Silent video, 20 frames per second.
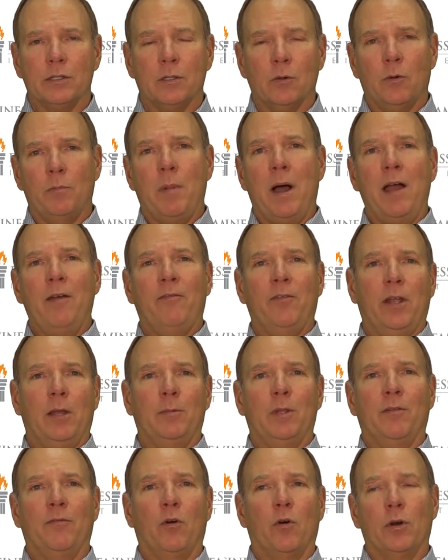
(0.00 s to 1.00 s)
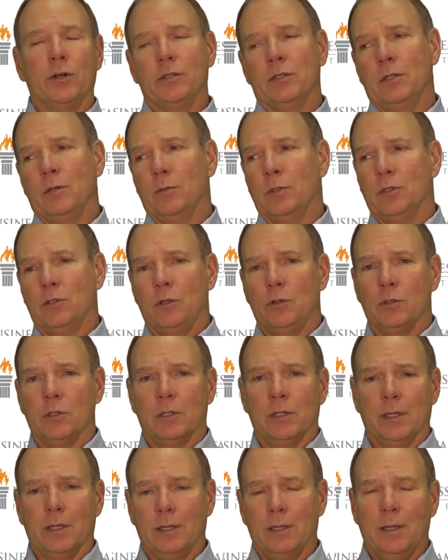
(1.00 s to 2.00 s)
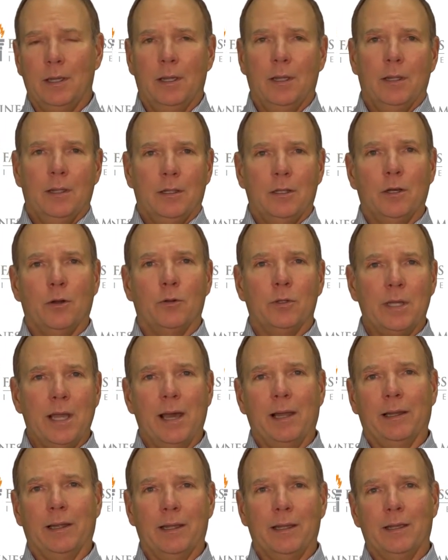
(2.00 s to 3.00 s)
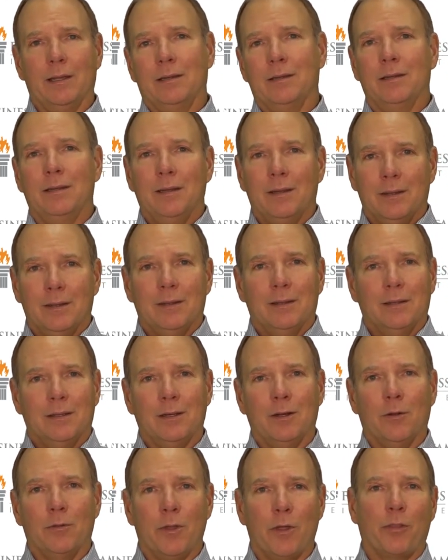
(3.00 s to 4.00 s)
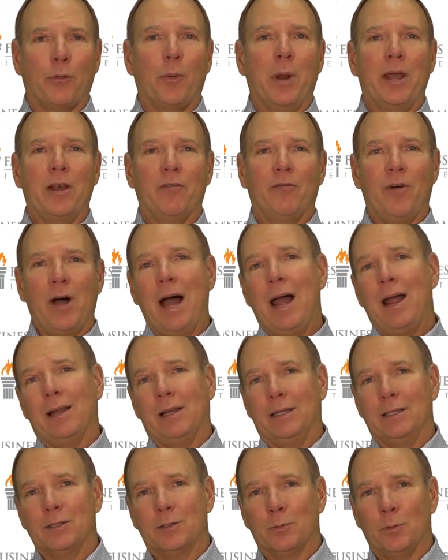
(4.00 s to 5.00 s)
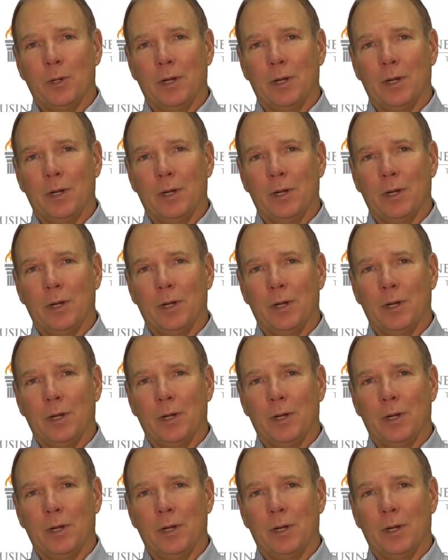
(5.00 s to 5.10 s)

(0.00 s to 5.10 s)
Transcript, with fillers: So in my family of origin, it was usually, you know, yelling and, you know, the threat of violence.